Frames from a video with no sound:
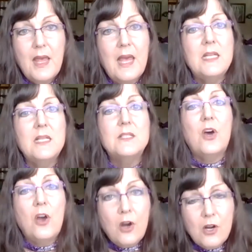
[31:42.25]
And it's
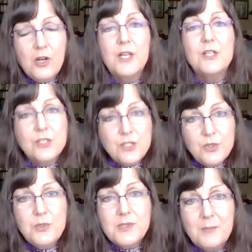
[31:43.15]
hard to
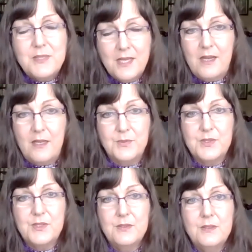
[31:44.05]
do
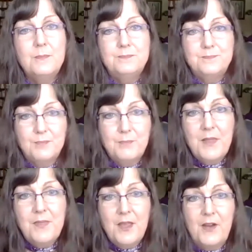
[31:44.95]
sometimes.
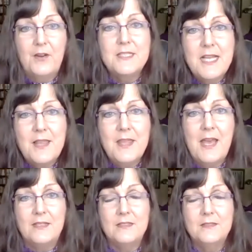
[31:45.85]
Been there, done
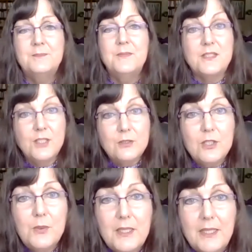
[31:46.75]
that, still
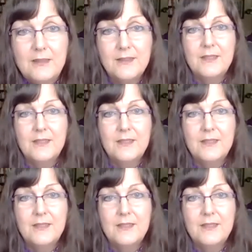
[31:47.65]
doing it.